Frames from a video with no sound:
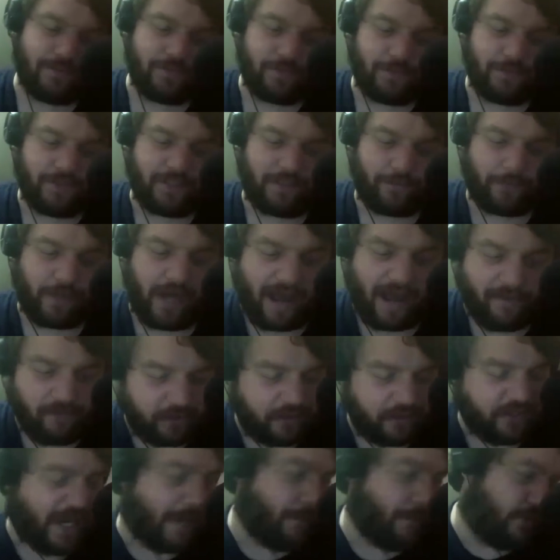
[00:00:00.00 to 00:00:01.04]
we're having a
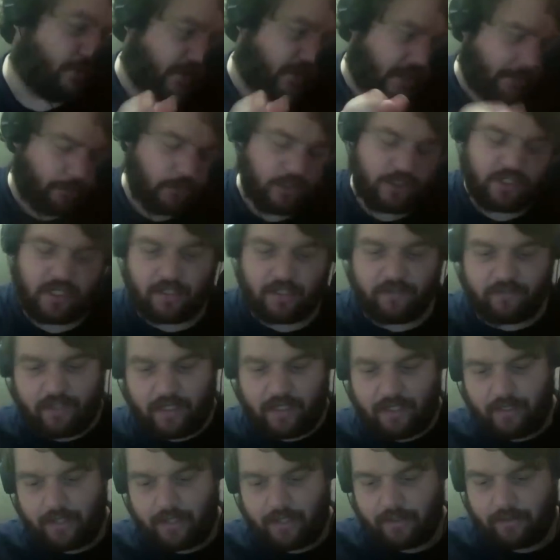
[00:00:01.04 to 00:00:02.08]
good time with it. And I appreciate you
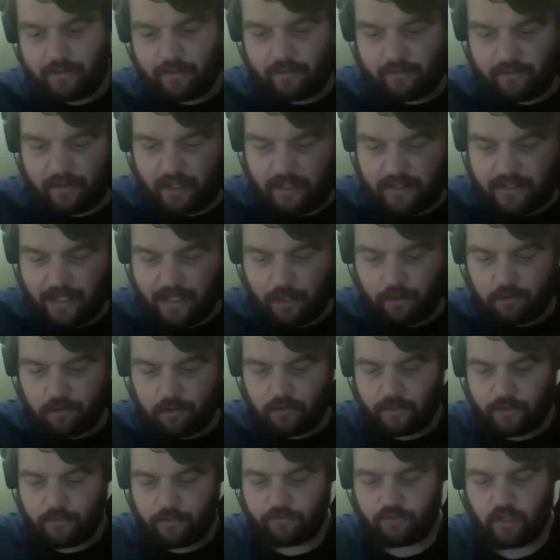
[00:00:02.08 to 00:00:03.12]
saying that. It's Dale
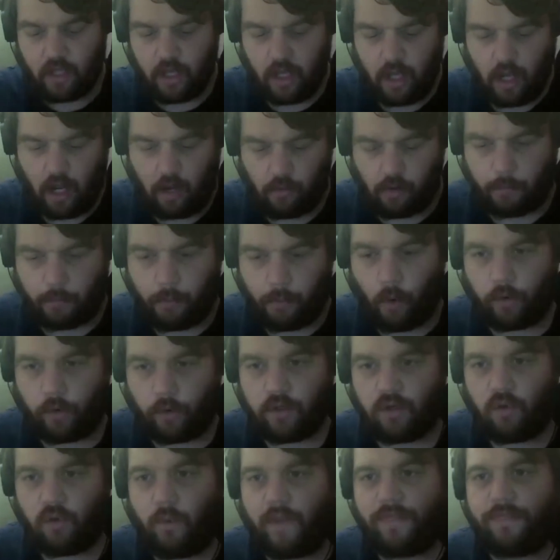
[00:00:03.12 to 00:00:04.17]
Carruthers,
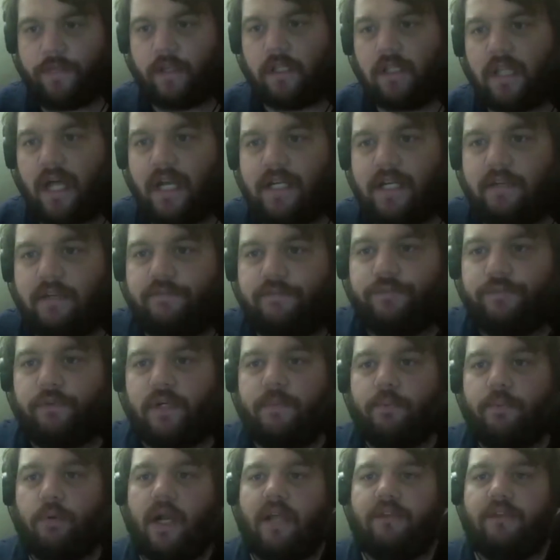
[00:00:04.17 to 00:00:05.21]
reporter with the London
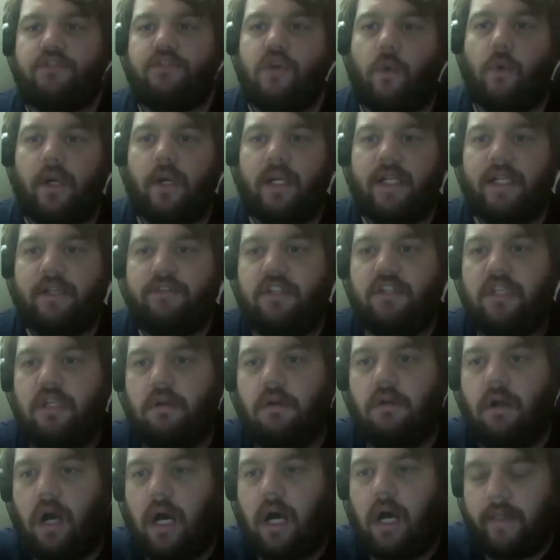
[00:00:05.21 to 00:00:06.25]
Free Press, joining us
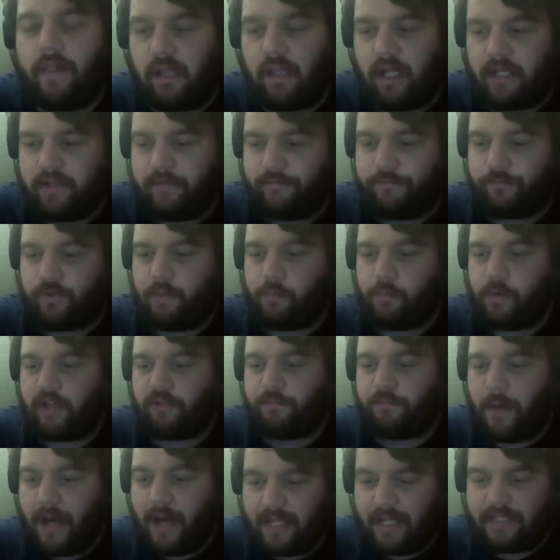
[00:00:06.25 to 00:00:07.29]
here on the London Free
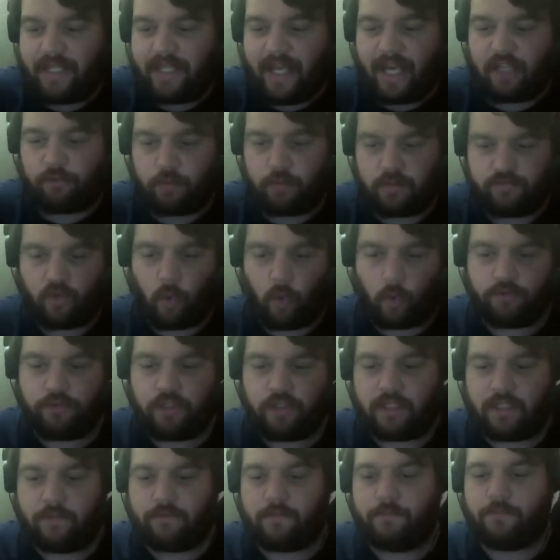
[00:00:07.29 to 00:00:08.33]
Press podcast, which of course
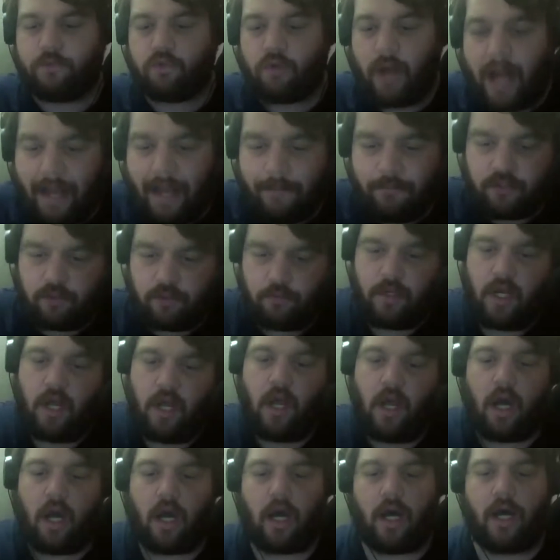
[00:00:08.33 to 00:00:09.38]
you can subscribe to
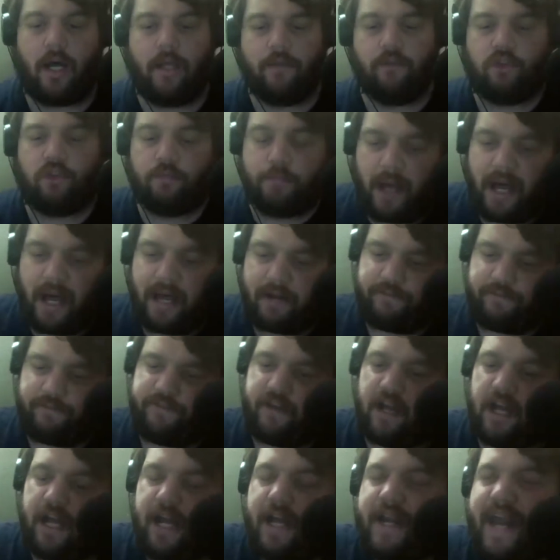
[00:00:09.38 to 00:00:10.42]
on
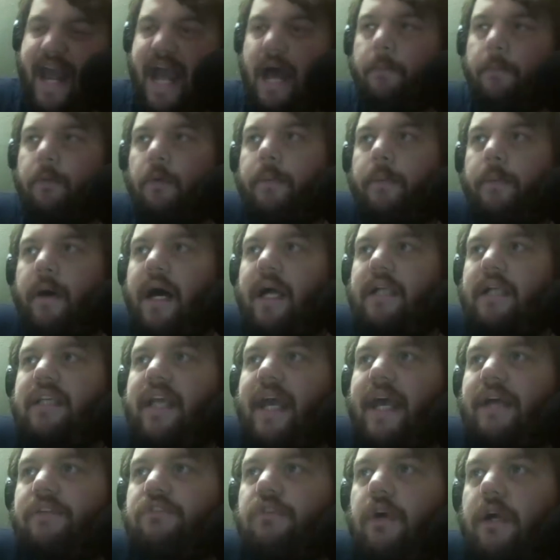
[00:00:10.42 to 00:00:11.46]
Spotify, on Apple
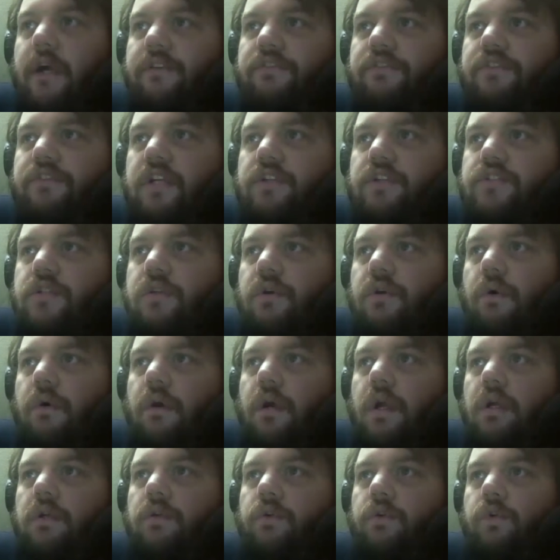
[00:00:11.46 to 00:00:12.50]
Podcasts, on Stitcher,
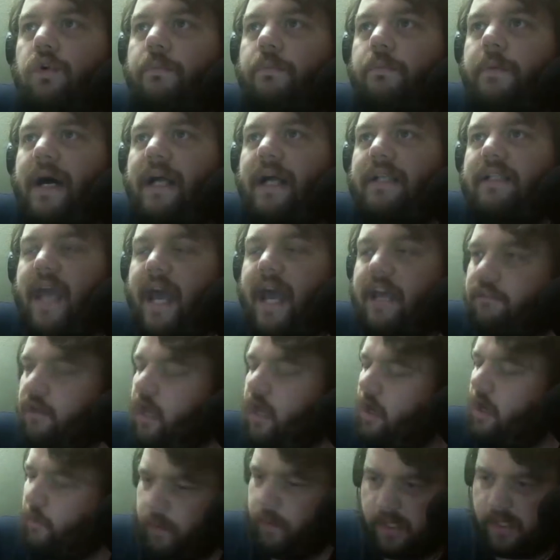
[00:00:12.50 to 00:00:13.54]
or on Google Podcasts.
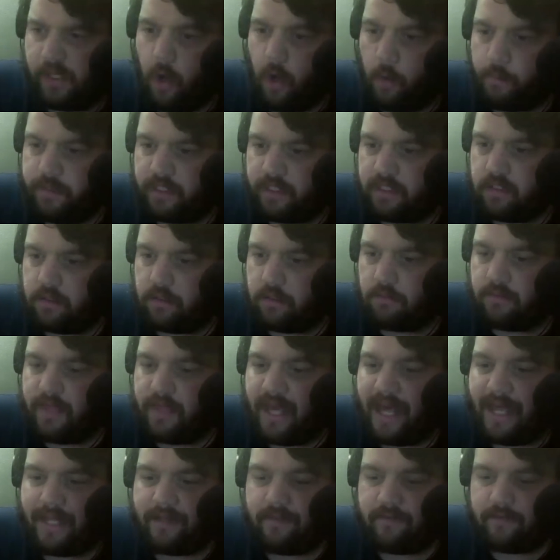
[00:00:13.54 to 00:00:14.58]
Really hope you can do
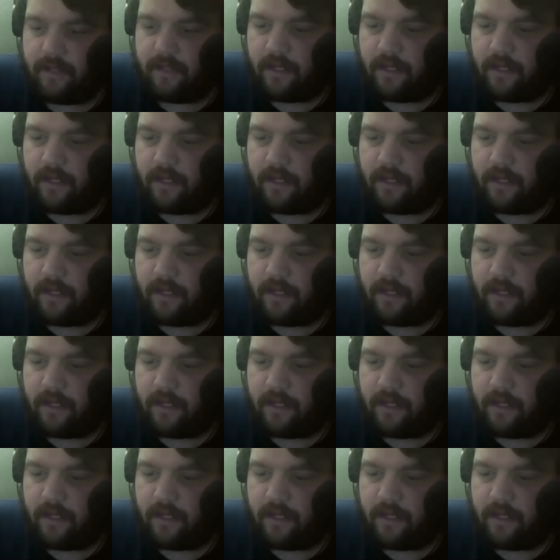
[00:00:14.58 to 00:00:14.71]
that